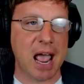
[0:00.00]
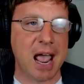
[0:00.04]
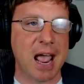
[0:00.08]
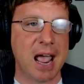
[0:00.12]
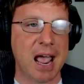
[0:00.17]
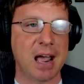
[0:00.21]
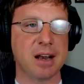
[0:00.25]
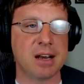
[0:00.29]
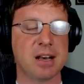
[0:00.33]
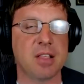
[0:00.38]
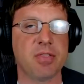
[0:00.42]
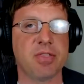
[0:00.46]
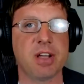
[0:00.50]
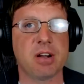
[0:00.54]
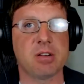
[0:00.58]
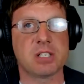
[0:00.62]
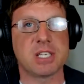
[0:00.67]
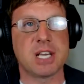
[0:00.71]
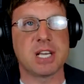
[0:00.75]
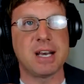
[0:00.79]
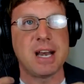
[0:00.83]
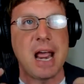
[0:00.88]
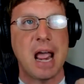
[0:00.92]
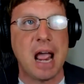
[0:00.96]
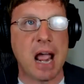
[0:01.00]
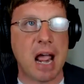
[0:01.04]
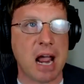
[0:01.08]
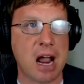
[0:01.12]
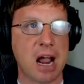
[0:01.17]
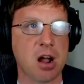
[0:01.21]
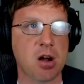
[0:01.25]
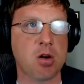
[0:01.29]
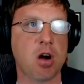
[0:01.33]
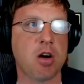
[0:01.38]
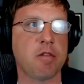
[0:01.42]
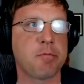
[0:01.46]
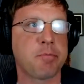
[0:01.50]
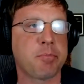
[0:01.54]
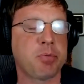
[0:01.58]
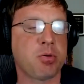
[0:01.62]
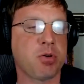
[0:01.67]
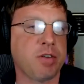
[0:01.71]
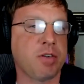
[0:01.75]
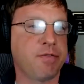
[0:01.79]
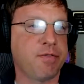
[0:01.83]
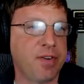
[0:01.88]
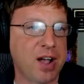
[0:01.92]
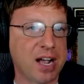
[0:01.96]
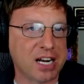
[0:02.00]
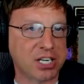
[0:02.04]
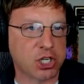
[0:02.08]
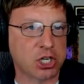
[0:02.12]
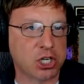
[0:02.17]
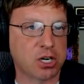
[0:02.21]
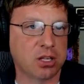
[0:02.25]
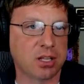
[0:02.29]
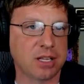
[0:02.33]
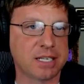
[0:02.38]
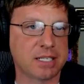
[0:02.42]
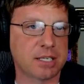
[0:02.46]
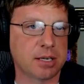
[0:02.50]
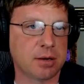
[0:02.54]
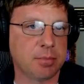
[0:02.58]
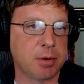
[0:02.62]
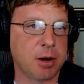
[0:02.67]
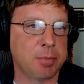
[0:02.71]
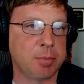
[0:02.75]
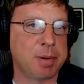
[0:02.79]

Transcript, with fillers: and there's an air of professionalism